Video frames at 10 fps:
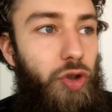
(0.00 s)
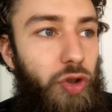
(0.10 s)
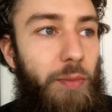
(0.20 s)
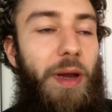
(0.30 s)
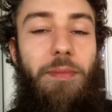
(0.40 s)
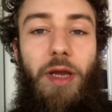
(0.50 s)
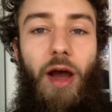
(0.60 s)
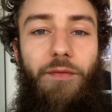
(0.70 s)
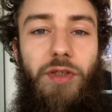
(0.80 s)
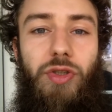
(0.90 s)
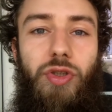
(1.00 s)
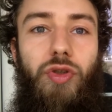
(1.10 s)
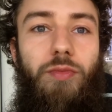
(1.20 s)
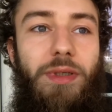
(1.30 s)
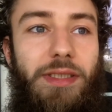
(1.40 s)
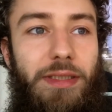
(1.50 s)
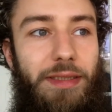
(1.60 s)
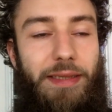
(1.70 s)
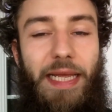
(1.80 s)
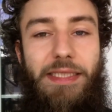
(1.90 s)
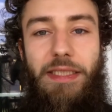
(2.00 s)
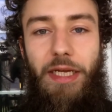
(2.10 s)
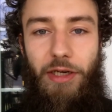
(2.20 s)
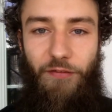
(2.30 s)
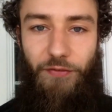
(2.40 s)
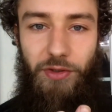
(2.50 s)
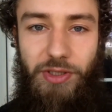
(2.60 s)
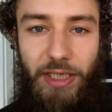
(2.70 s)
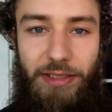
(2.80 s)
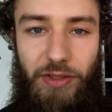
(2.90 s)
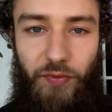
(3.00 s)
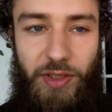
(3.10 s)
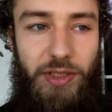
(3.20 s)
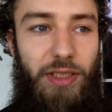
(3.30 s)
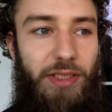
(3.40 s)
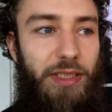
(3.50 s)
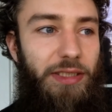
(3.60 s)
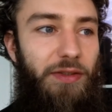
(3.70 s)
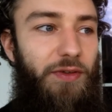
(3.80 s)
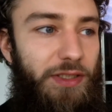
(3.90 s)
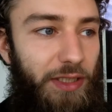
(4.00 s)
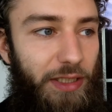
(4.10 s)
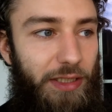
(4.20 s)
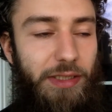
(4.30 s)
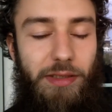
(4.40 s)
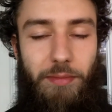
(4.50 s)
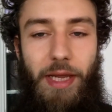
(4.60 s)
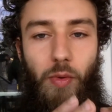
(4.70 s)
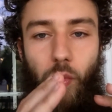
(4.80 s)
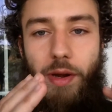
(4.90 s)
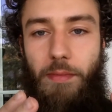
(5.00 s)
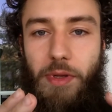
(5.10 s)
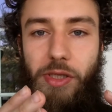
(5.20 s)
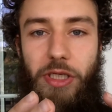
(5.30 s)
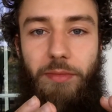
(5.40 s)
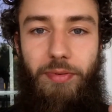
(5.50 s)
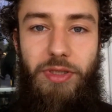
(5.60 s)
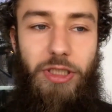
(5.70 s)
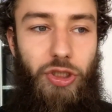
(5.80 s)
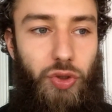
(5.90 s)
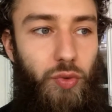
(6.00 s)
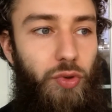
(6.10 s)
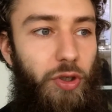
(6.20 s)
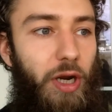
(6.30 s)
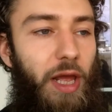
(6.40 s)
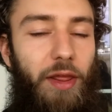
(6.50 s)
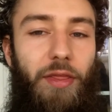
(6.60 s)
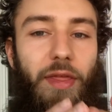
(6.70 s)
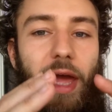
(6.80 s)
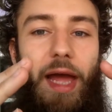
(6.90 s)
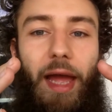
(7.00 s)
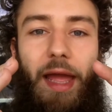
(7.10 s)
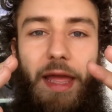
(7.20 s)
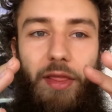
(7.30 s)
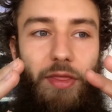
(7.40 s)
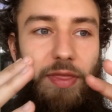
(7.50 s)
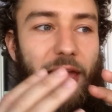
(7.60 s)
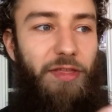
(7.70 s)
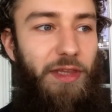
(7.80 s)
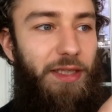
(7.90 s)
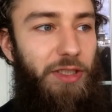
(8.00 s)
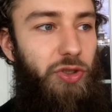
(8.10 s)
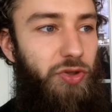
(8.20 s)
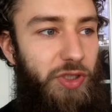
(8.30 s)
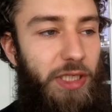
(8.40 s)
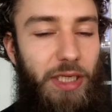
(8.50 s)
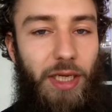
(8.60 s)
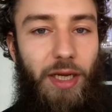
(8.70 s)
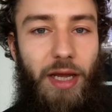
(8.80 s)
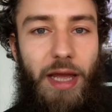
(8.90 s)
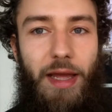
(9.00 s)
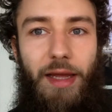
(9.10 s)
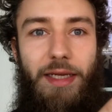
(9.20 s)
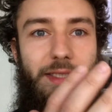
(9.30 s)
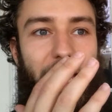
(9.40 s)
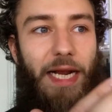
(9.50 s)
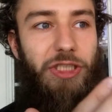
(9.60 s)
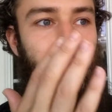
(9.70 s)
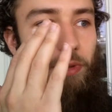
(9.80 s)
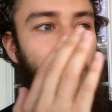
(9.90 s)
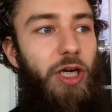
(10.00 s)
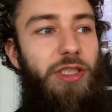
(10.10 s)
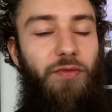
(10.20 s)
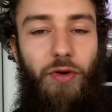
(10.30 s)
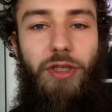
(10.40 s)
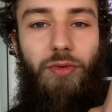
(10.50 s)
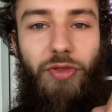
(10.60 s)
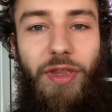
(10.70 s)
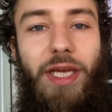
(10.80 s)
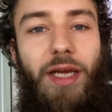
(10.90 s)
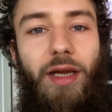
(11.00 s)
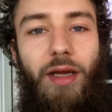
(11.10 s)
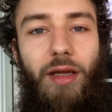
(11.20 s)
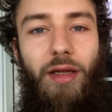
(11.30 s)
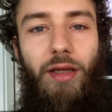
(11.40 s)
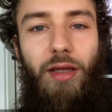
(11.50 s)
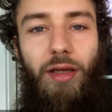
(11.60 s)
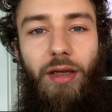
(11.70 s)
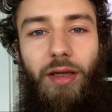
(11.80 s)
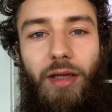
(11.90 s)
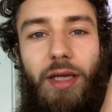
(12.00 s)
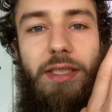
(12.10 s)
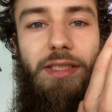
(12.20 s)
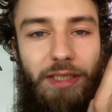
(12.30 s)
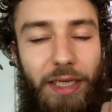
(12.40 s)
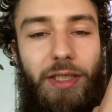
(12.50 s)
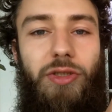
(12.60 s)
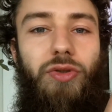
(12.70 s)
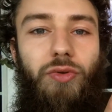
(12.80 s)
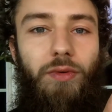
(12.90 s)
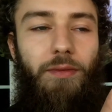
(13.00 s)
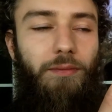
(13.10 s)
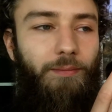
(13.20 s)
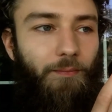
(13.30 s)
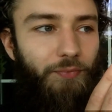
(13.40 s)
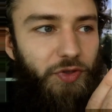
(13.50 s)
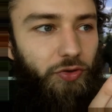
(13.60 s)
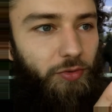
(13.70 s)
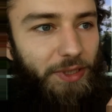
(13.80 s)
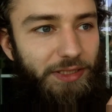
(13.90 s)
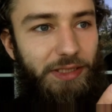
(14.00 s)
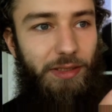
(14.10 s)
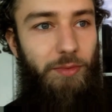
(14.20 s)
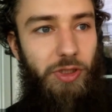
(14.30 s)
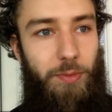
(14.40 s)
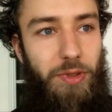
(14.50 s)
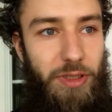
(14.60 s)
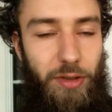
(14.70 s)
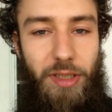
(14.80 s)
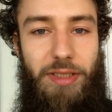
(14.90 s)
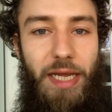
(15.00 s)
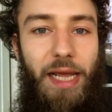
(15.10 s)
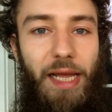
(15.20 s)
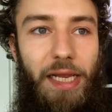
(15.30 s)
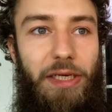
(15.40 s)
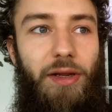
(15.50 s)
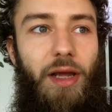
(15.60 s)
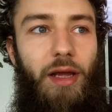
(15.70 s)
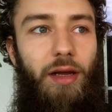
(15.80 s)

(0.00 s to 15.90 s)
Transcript: it might be obvious to you, but that's not enough for a scientific study. A scientific study needs to make 1,000,000% sure that that thing that you're seeing is actually because of what you think it's linked to. So you might see someone smoke cigarettes and